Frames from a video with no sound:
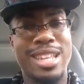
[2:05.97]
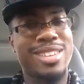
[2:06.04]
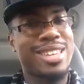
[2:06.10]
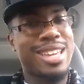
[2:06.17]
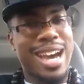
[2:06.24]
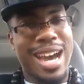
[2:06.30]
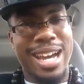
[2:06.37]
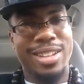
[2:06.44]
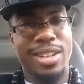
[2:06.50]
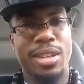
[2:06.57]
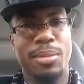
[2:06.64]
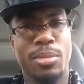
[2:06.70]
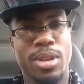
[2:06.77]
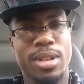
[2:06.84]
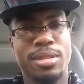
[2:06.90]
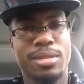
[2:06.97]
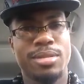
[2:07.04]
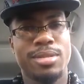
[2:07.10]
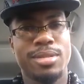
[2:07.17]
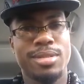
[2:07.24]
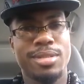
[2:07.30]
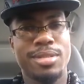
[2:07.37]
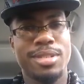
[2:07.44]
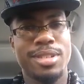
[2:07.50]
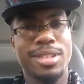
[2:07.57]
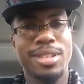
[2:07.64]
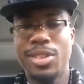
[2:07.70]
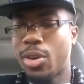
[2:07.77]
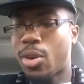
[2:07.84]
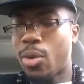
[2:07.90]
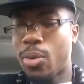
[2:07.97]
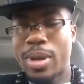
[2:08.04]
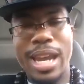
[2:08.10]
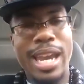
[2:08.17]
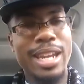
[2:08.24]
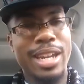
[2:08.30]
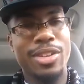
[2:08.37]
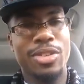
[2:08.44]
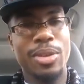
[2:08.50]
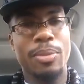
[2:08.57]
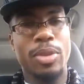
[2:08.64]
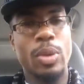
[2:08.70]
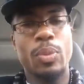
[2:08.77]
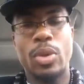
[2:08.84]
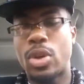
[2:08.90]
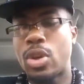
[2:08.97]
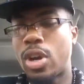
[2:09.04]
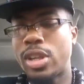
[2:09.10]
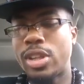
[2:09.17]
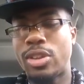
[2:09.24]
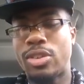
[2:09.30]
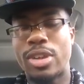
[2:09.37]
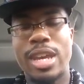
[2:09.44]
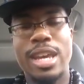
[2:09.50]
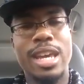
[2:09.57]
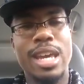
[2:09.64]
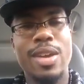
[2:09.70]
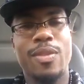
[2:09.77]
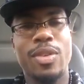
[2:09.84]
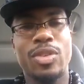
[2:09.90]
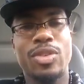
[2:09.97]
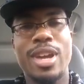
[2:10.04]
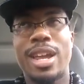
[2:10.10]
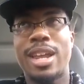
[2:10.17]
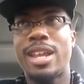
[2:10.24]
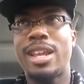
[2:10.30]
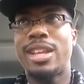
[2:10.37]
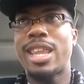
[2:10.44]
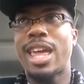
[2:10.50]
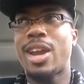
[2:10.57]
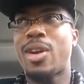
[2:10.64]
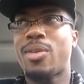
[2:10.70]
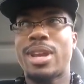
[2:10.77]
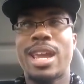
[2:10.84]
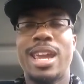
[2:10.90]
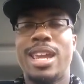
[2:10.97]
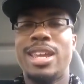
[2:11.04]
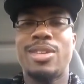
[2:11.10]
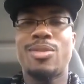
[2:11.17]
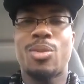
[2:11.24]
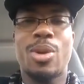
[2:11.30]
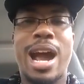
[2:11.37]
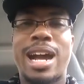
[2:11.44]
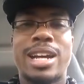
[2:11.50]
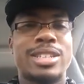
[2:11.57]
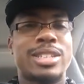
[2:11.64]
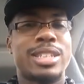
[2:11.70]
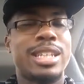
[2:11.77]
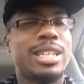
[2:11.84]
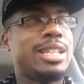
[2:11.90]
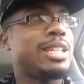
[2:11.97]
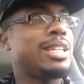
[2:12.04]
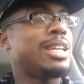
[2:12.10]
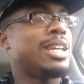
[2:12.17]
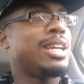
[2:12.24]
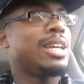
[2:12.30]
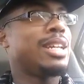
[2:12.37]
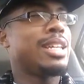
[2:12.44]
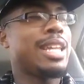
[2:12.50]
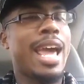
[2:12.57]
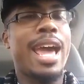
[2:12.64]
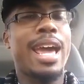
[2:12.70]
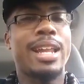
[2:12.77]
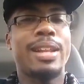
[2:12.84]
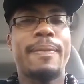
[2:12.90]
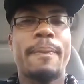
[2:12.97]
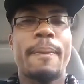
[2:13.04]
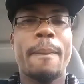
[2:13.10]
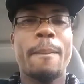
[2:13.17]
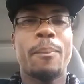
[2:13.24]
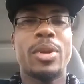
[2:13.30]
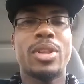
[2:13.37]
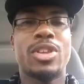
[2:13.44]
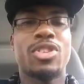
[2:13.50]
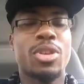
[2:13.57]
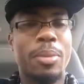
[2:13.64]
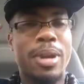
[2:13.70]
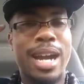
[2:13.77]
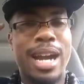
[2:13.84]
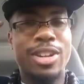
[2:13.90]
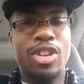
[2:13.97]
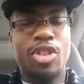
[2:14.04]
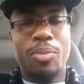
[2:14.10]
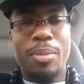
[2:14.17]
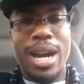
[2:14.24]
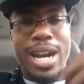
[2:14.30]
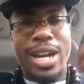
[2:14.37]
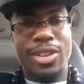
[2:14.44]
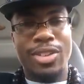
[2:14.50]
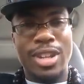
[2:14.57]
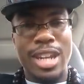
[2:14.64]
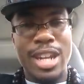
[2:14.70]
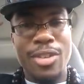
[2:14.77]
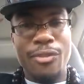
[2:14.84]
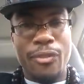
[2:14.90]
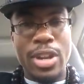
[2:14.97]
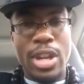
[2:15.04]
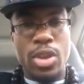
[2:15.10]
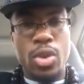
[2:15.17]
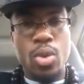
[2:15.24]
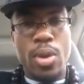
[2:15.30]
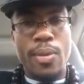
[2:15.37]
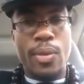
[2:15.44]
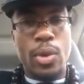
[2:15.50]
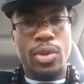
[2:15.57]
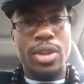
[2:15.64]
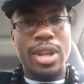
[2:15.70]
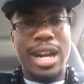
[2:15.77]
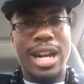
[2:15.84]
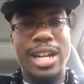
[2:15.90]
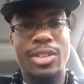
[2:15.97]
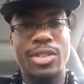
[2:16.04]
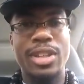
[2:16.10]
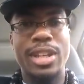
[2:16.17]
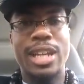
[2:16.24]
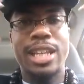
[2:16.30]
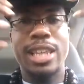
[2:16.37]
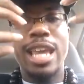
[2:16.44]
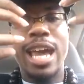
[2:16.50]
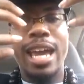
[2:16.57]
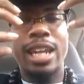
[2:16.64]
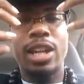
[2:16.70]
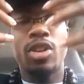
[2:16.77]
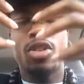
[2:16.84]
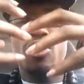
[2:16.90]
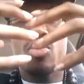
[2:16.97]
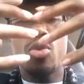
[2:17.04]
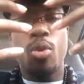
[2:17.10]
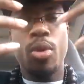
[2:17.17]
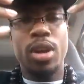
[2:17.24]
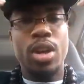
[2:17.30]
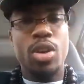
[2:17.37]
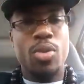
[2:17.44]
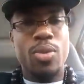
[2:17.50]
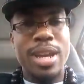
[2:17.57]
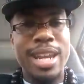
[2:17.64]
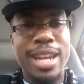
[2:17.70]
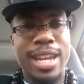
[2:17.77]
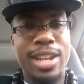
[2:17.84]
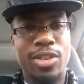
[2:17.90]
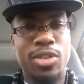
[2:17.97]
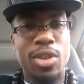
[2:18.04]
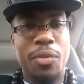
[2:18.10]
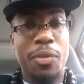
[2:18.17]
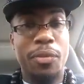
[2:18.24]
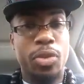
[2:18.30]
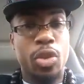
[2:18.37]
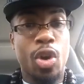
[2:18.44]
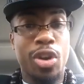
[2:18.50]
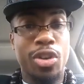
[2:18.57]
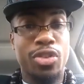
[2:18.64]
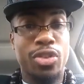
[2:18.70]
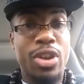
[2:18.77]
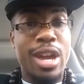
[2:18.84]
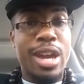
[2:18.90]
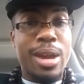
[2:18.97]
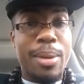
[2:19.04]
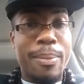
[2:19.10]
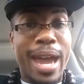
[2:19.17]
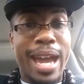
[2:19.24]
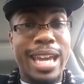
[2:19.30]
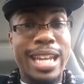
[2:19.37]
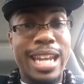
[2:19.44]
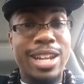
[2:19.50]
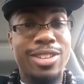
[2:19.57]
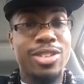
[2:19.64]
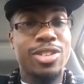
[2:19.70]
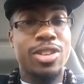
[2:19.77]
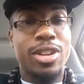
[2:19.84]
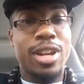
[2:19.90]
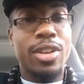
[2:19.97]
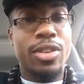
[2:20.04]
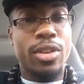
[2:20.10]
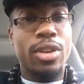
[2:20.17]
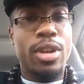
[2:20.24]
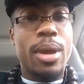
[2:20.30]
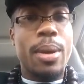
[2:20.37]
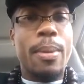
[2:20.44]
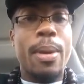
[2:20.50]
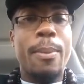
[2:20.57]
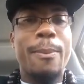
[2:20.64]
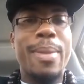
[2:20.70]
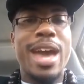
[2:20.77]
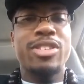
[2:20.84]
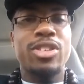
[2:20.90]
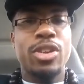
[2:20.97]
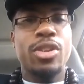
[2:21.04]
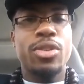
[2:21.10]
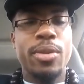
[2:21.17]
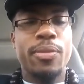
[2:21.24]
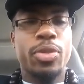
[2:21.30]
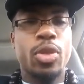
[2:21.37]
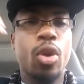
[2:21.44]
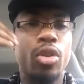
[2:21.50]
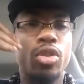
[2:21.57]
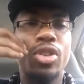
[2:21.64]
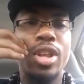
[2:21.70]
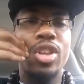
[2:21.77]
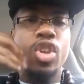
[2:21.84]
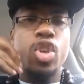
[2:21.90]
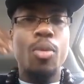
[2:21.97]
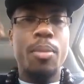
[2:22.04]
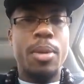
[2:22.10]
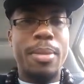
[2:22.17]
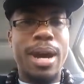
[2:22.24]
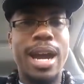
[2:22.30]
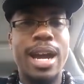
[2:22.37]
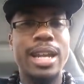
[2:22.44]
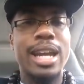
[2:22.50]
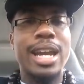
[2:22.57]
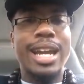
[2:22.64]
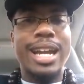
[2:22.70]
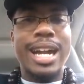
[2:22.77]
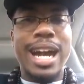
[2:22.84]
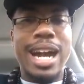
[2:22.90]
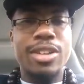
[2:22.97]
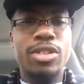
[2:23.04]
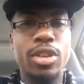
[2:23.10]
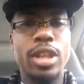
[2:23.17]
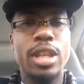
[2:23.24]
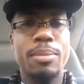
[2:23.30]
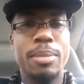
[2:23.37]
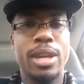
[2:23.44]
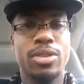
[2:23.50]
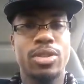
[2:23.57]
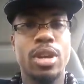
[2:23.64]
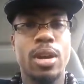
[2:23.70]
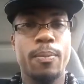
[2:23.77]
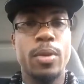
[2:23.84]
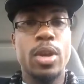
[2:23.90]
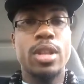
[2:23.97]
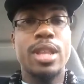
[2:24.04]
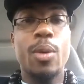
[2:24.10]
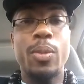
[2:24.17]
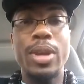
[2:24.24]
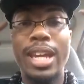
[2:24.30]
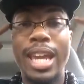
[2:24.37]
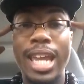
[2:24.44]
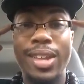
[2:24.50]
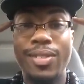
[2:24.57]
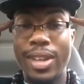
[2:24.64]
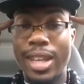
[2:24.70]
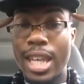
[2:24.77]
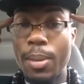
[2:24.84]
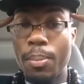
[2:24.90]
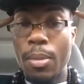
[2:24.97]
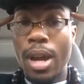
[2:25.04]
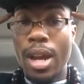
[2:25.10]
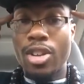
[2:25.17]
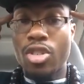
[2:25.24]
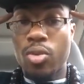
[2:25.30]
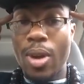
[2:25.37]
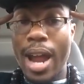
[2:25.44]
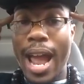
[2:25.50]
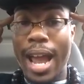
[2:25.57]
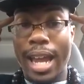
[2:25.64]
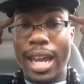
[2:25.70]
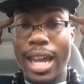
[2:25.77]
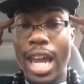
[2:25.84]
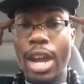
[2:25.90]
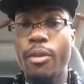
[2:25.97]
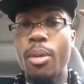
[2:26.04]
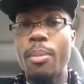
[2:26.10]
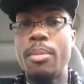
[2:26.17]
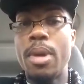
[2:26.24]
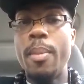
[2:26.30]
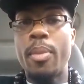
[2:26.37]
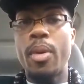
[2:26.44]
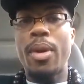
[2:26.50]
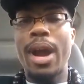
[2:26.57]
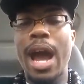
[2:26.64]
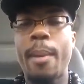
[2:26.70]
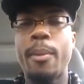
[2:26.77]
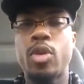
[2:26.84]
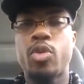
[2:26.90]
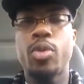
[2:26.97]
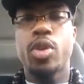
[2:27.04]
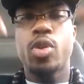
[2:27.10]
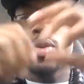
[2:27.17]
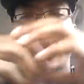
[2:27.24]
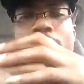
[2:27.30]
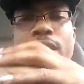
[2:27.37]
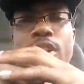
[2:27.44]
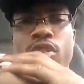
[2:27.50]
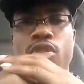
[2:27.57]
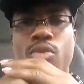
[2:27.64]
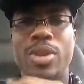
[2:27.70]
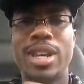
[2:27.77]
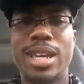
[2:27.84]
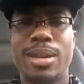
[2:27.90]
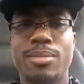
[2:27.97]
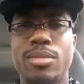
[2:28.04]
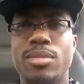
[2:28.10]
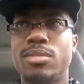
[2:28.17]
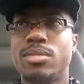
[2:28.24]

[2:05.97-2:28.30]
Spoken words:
That's godly, bro. You're creating something, regardless if it's not like creating rocks and that. But the subconscious mind is an infinite universe constantly colliding, destroying, and creating itself of thoughts, machinations, and other imaginative thoughts that the human mind constantly makes up, that we can't even keep track and remember how much we create in a dream.